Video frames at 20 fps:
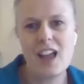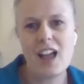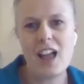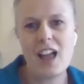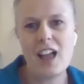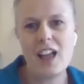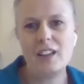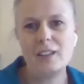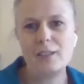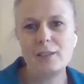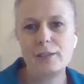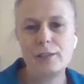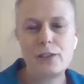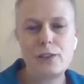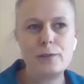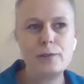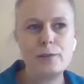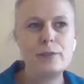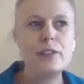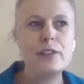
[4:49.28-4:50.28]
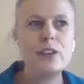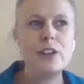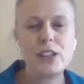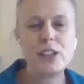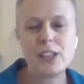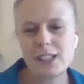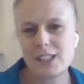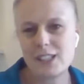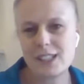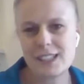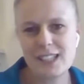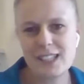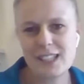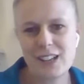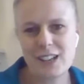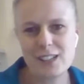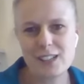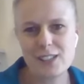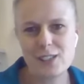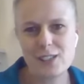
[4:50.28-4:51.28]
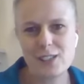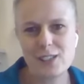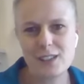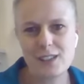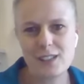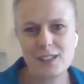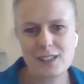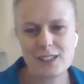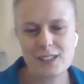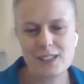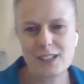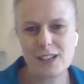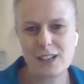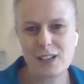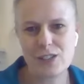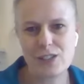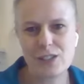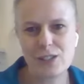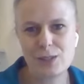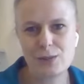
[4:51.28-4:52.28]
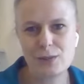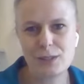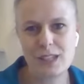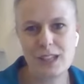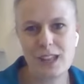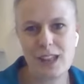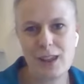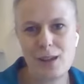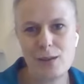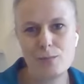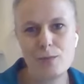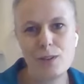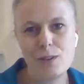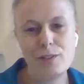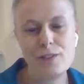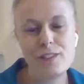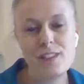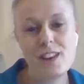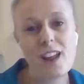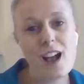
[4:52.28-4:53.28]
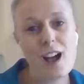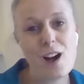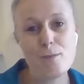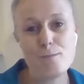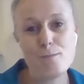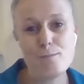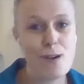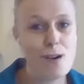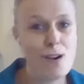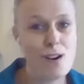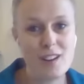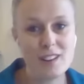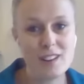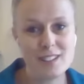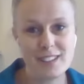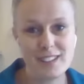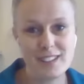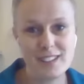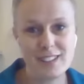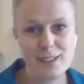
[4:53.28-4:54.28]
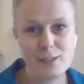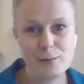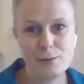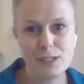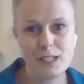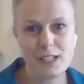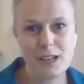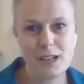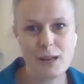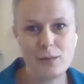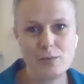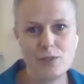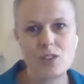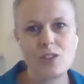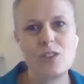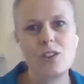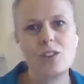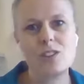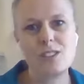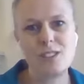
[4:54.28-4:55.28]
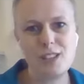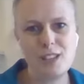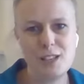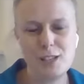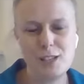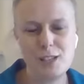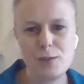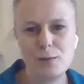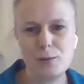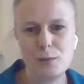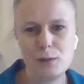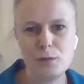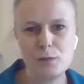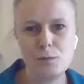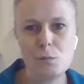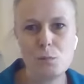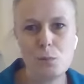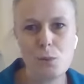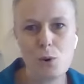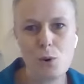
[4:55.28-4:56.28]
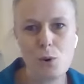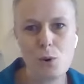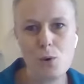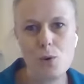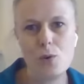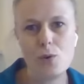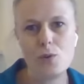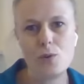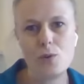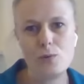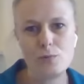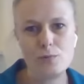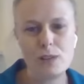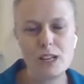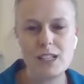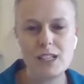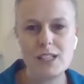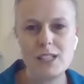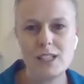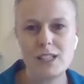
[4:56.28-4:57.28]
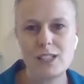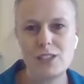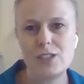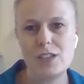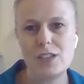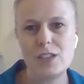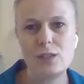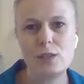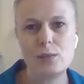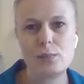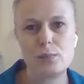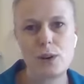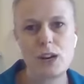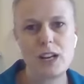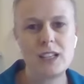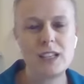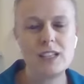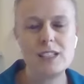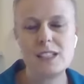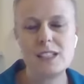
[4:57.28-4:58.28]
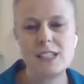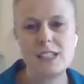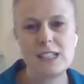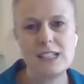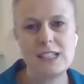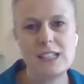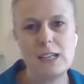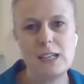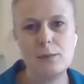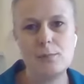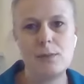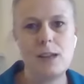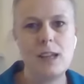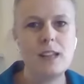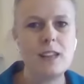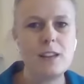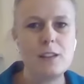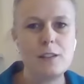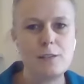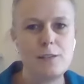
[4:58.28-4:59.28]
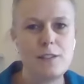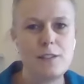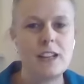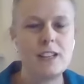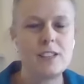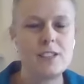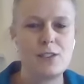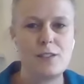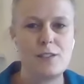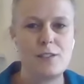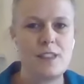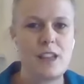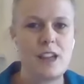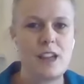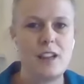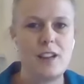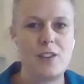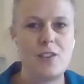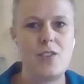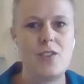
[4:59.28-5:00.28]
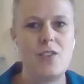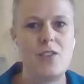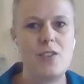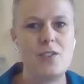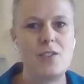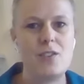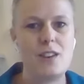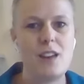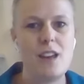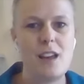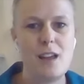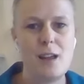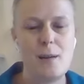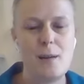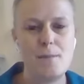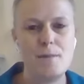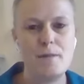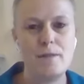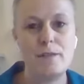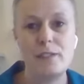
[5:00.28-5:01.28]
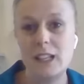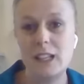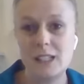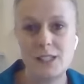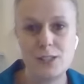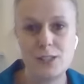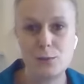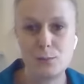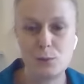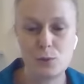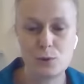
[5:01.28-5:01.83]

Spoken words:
And from further discussions with him, we've now partnered with them to continue with more research into pregnancy sleep and the effect of that on fetal